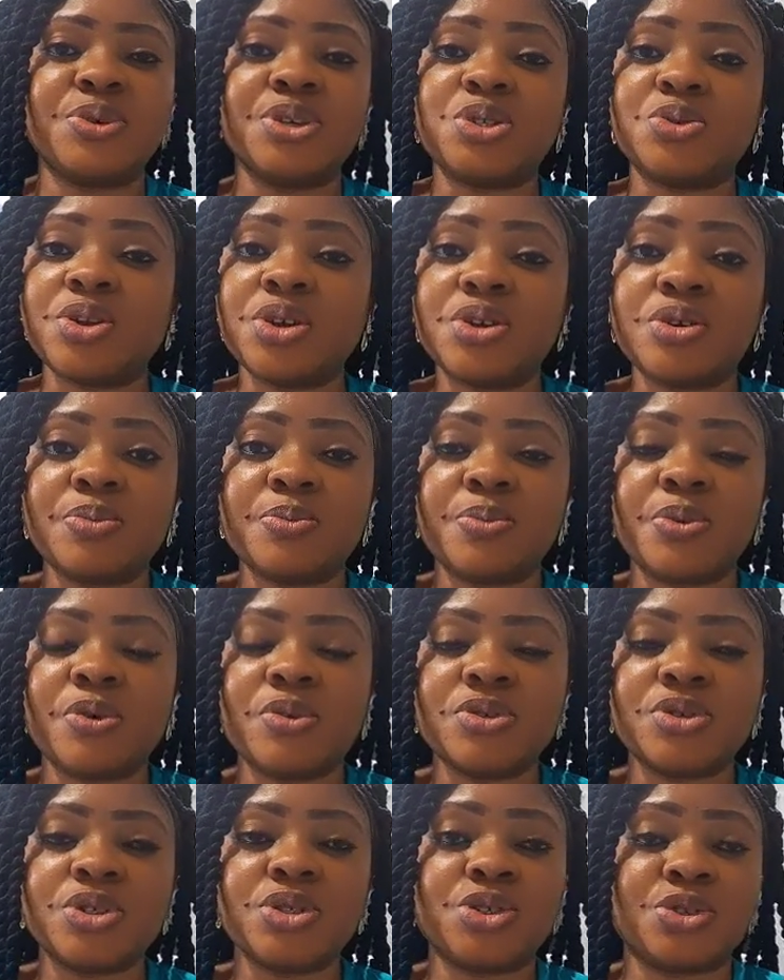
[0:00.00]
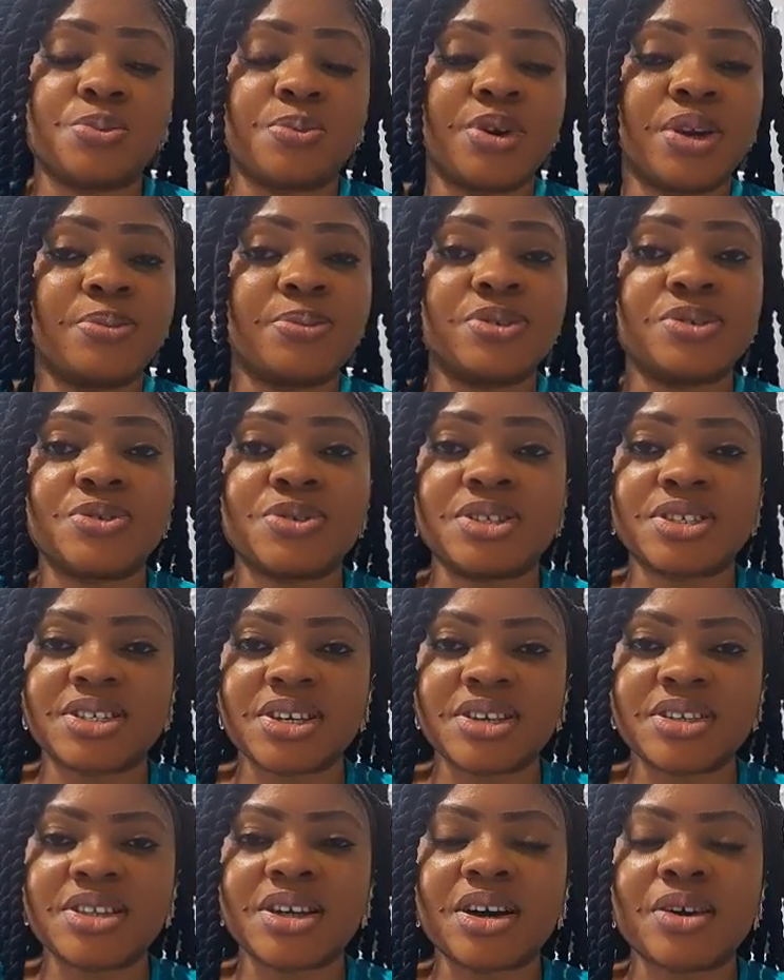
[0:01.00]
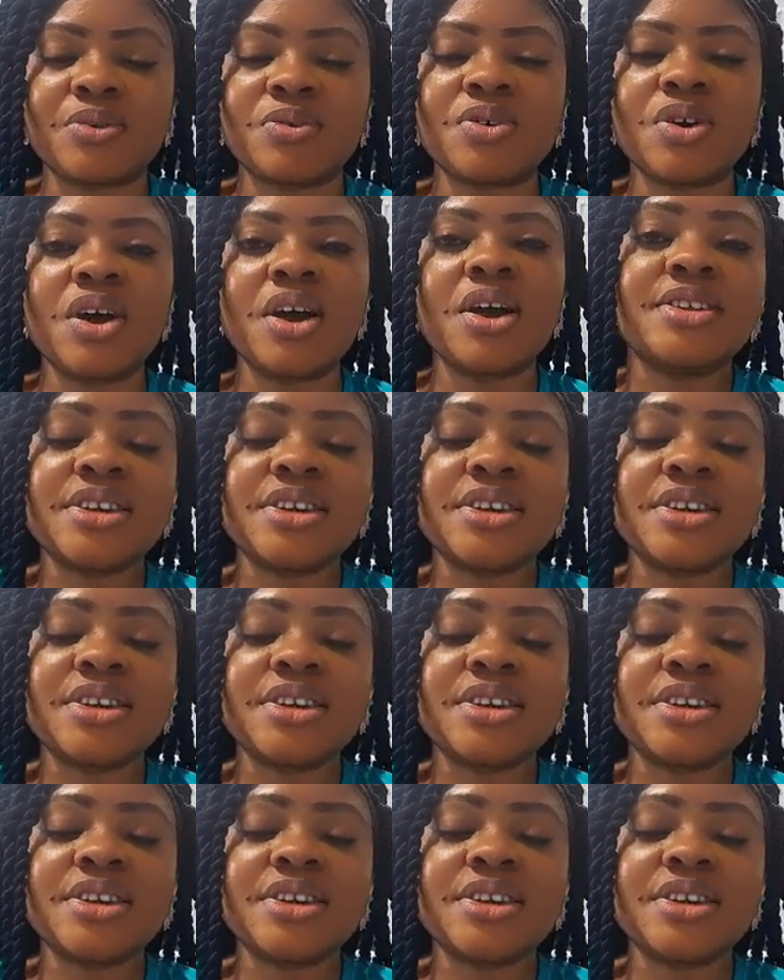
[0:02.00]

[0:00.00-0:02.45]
between you both, you should be able to sit down,